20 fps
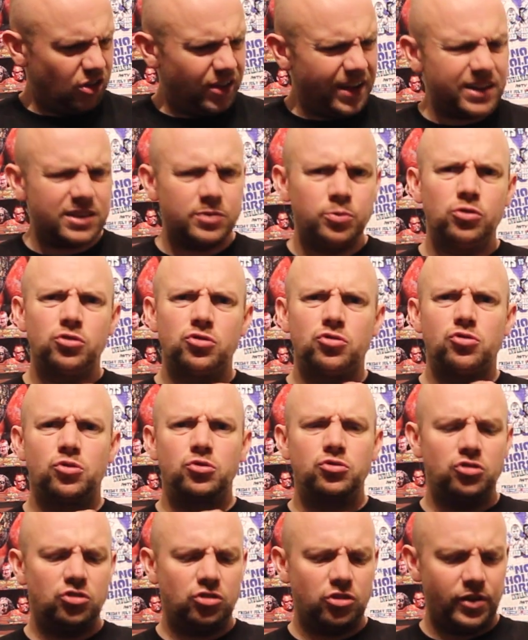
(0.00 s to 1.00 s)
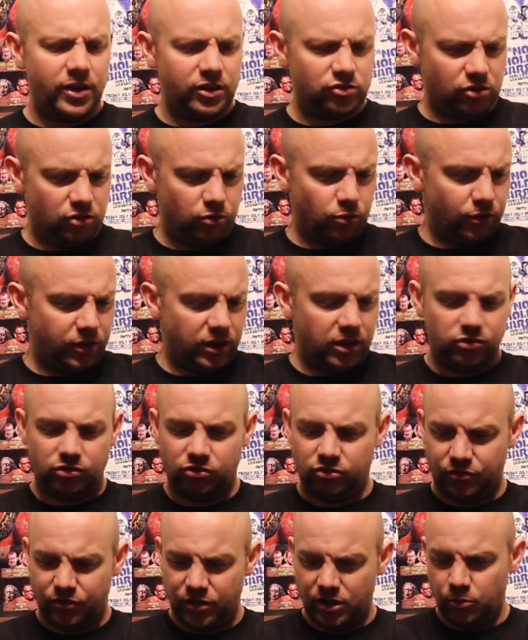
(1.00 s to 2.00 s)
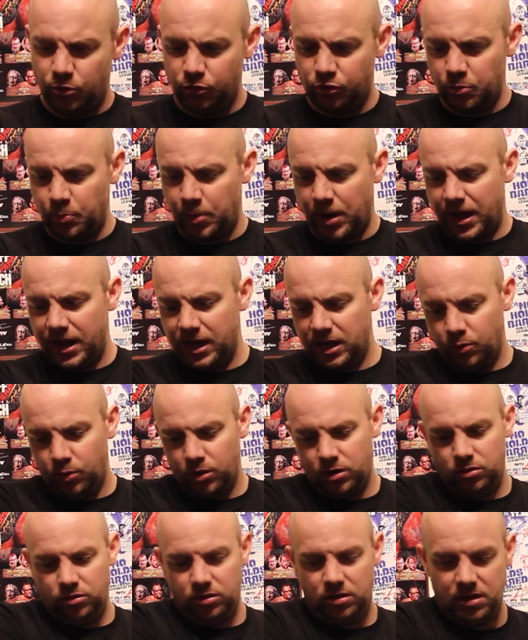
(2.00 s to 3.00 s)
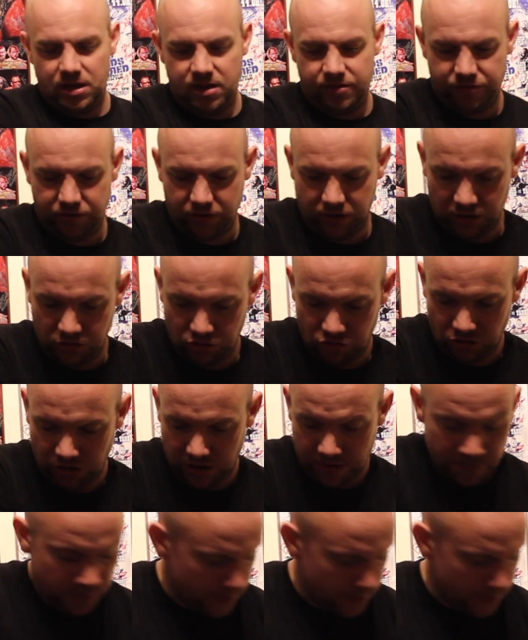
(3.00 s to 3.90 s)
Collectibles, or Jonesy's Collections. Don't think this is available to buy anywhere. Look at that fucking shit.